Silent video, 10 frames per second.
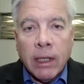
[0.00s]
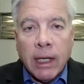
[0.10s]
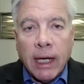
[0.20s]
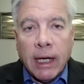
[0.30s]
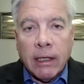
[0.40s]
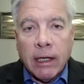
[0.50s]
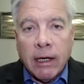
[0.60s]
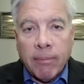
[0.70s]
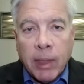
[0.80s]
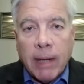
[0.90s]
and
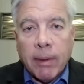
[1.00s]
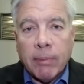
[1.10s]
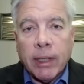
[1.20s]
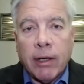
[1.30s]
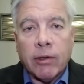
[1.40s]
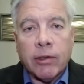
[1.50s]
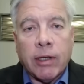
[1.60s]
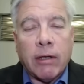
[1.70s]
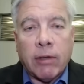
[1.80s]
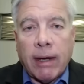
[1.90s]
pop up later. So
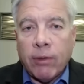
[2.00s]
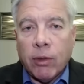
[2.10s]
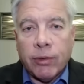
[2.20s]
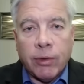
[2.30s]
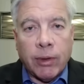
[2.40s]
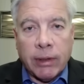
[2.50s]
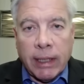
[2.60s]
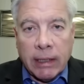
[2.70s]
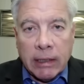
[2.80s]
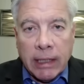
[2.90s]
now they're having to go through
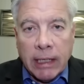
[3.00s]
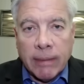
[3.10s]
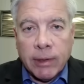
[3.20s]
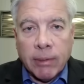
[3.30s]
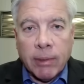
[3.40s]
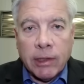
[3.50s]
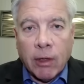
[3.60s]
and clean up some of these